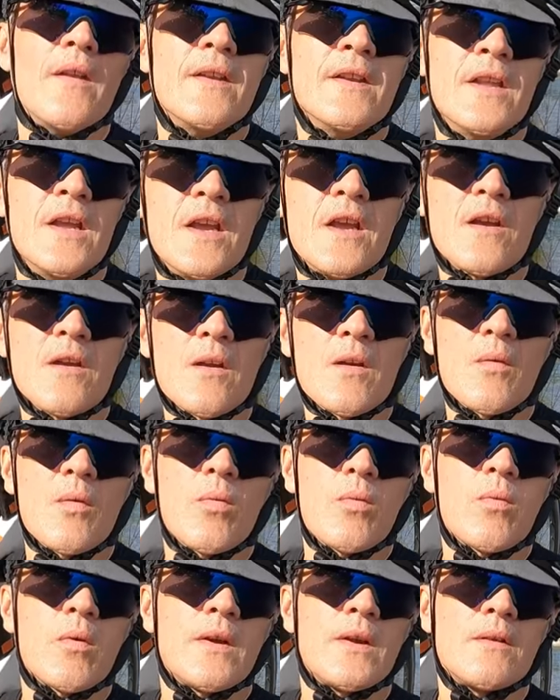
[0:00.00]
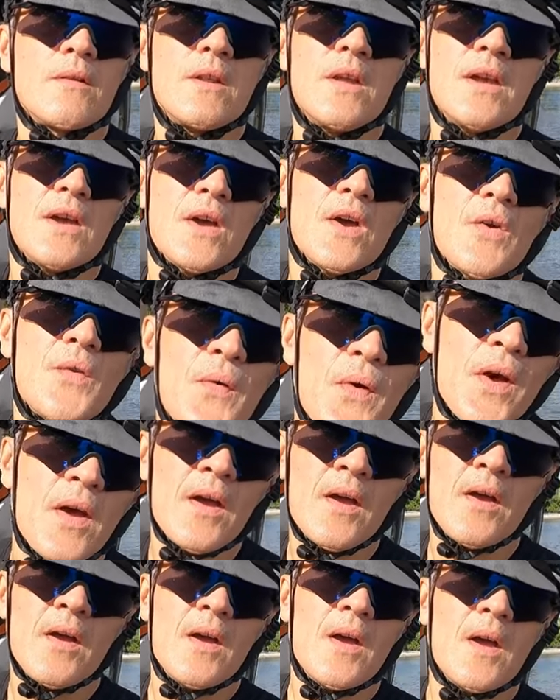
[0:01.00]
near where you live,
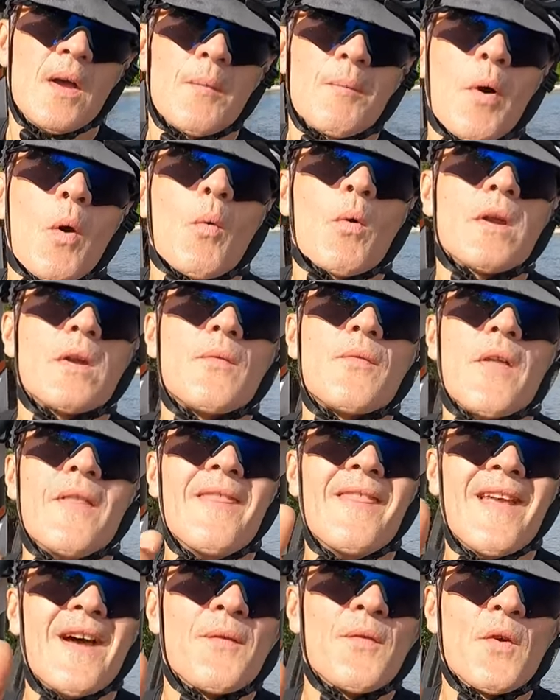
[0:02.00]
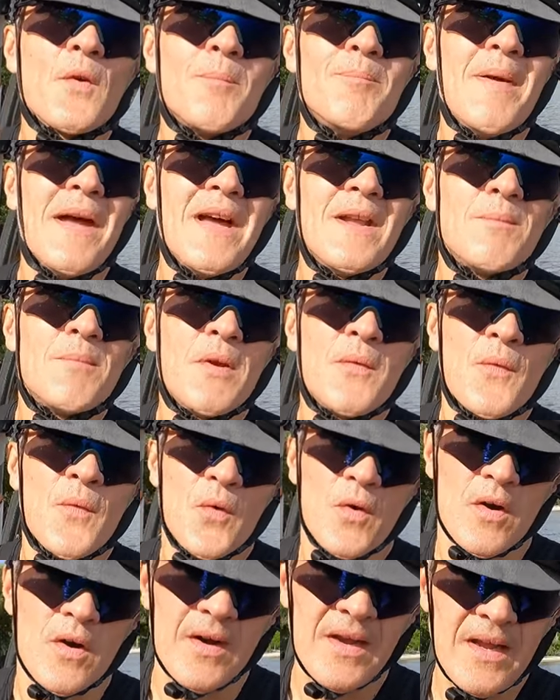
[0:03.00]
but where you've never been
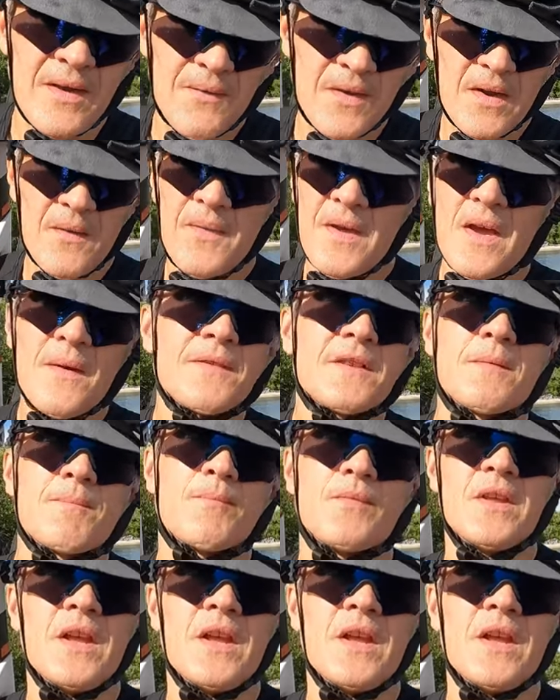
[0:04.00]
before. Even if you have to,